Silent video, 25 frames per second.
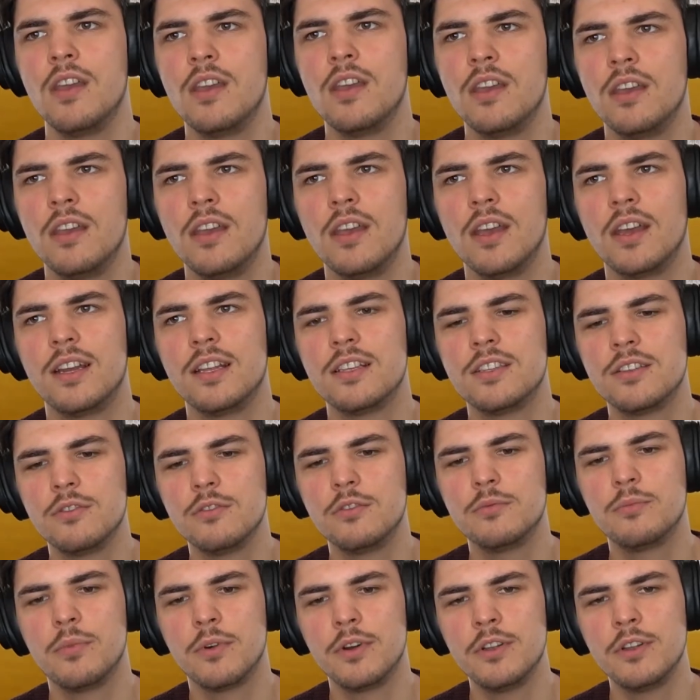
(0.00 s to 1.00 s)
yeah, that's a
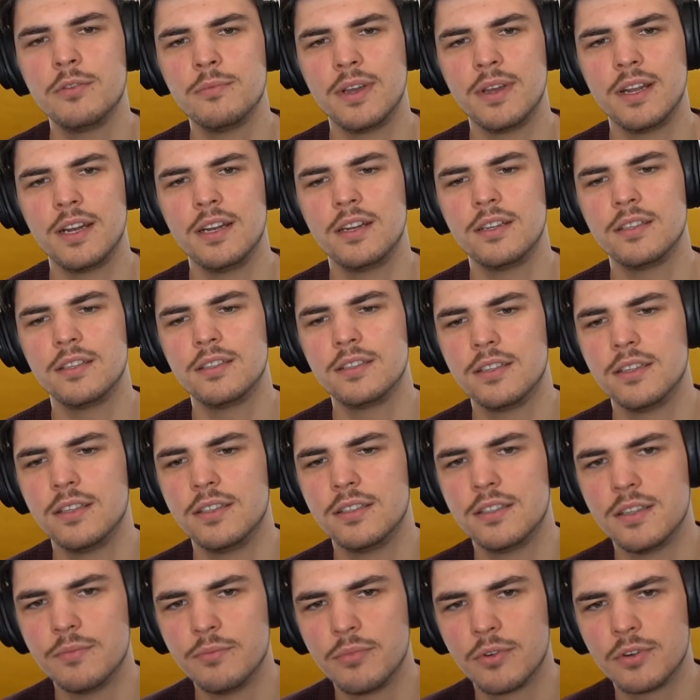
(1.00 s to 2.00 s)
good point, man. And
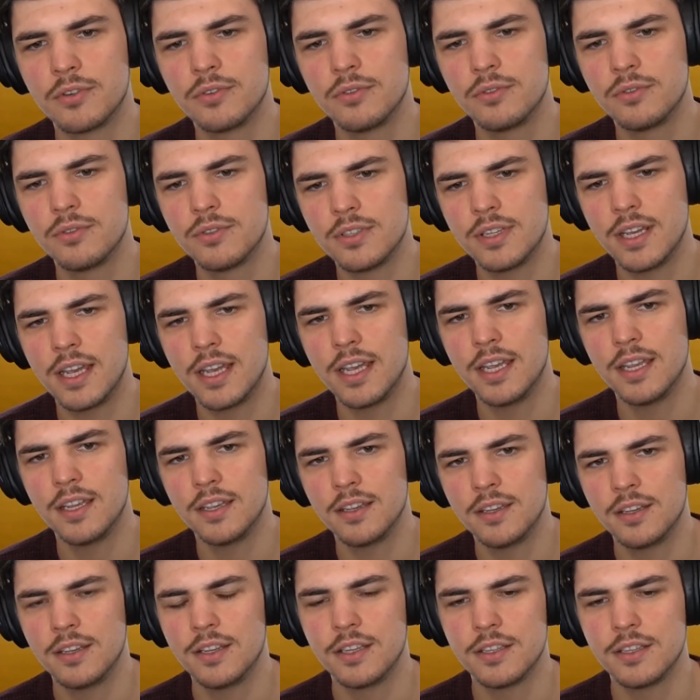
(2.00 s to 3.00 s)
it's important to say
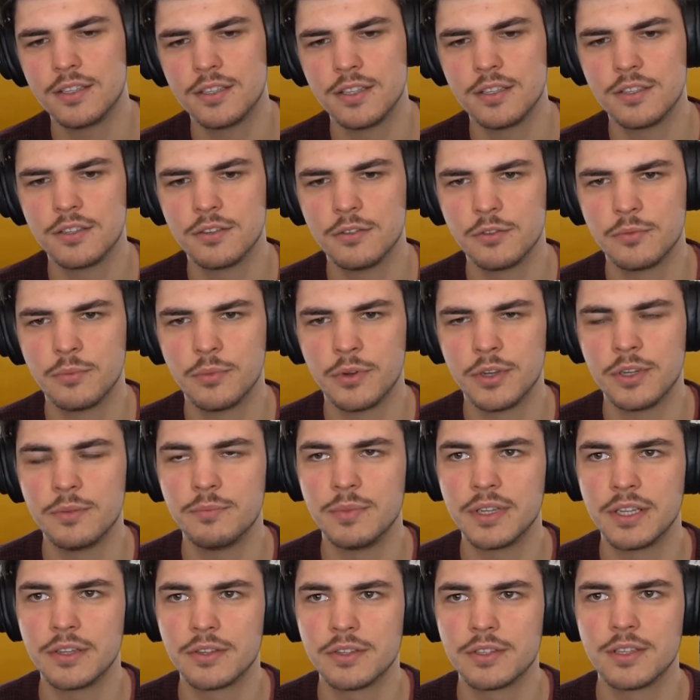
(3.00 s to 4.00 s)
it's a good point
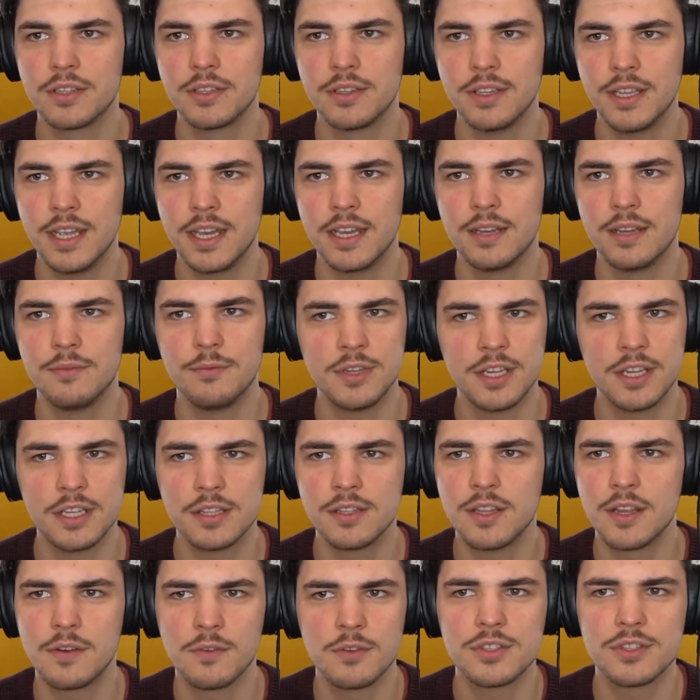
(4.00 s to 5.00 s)
because, yeah,
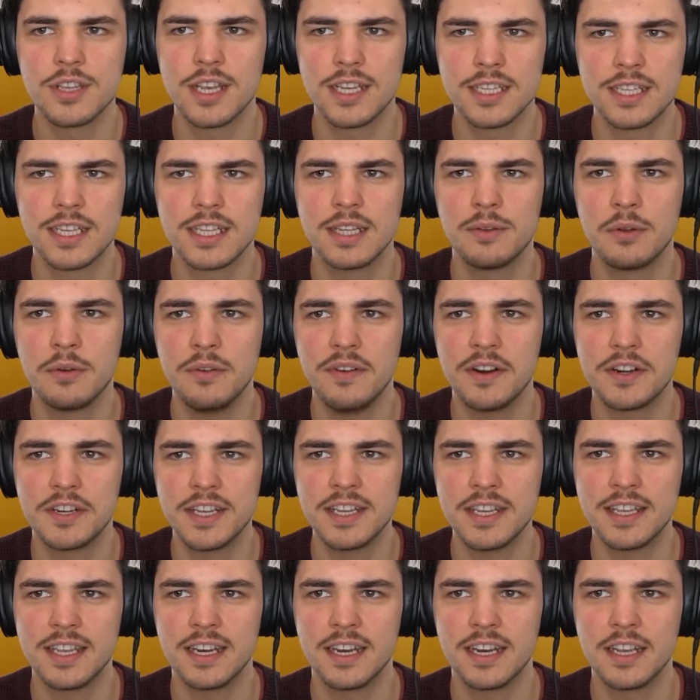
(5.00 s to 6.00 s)
that was exactly what we were
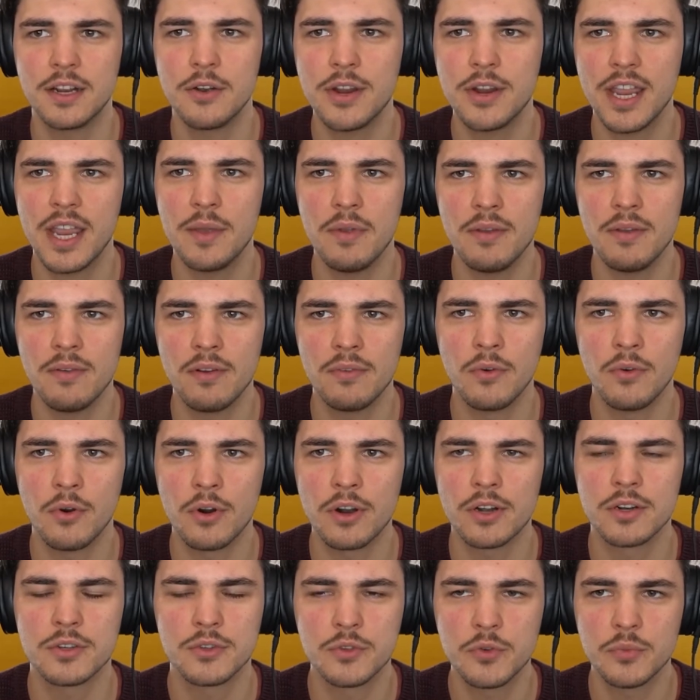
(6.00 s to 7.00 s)
thinking. Like, okay, we will
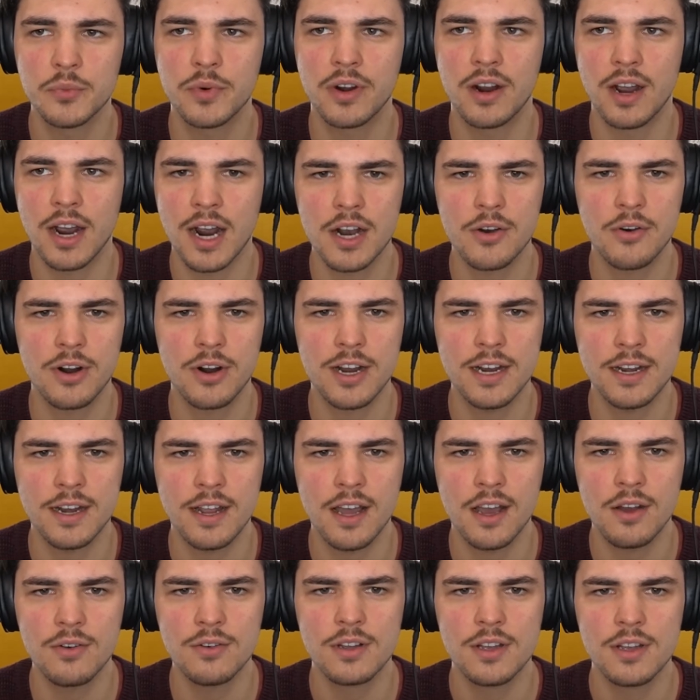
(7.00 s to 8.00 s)
work super hard right
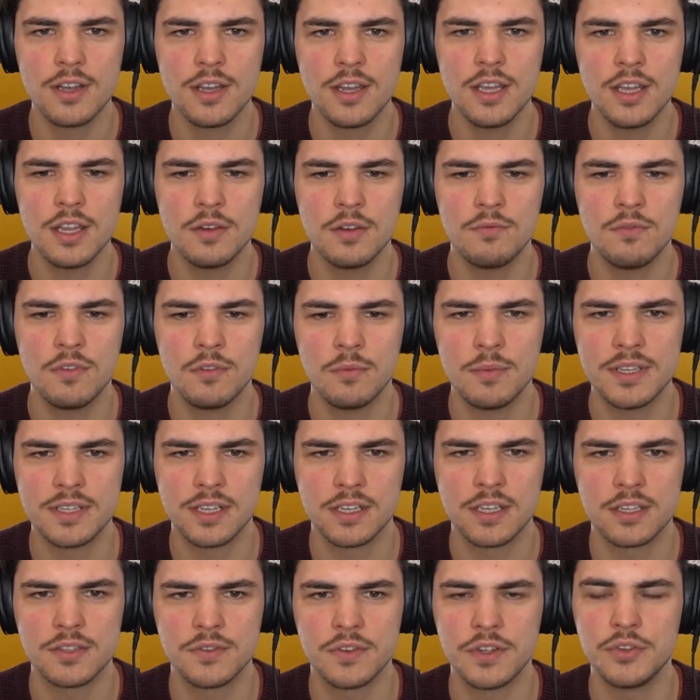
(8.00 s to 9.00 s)
now. We'll be
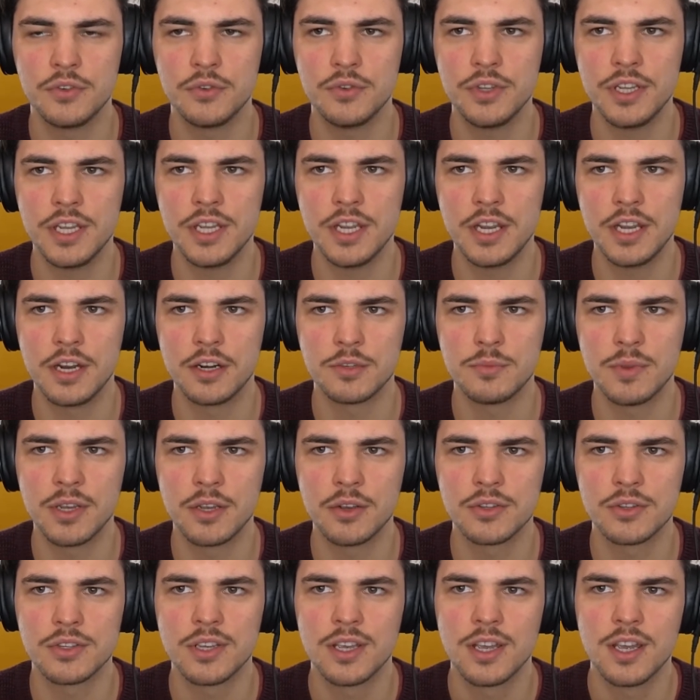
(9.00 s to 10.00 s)
successful in 2 years
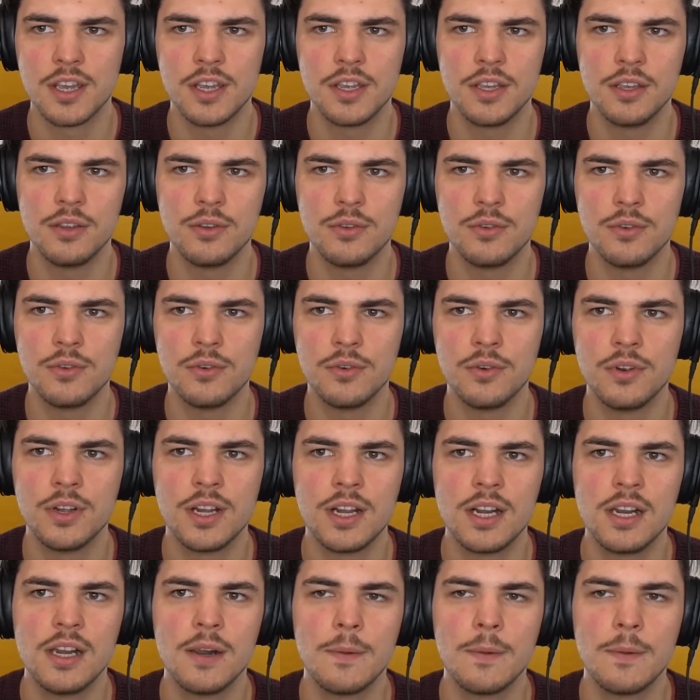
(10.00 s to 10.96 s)
because you